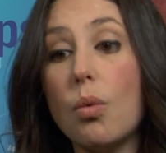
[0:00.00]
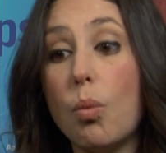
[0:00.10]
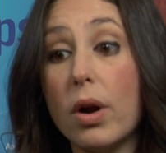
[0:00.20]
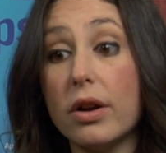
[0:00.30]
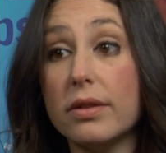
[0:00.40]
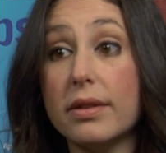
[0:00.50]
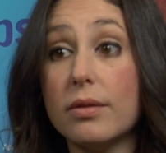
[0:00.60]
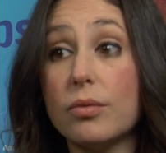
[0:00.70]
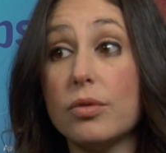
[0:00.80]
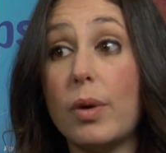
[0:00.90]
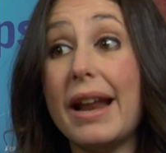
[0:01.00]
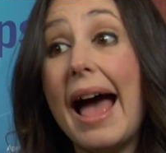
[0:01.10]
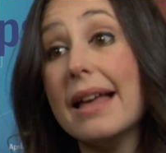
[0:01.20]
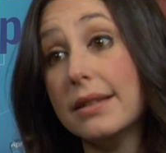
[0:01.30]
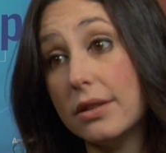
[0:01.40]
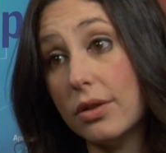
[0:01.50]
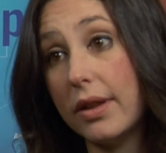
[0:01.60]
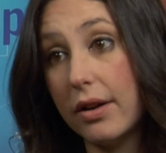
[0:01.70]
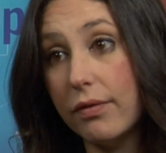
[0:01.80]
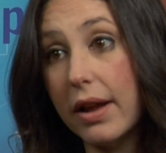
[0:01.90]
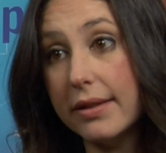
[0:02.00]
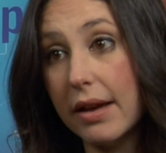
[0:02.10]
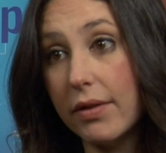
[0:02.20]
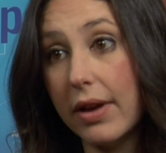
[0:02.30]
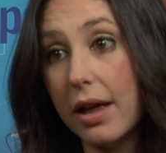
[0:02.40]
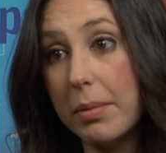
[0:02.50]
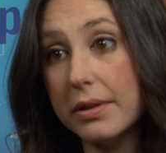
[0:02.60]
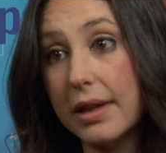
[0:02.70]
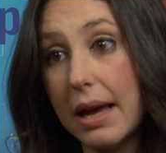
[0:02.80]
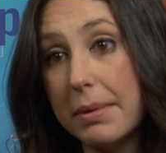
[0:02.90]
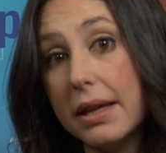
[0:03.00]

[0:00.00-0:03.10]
what are what assets do their funds have available to them,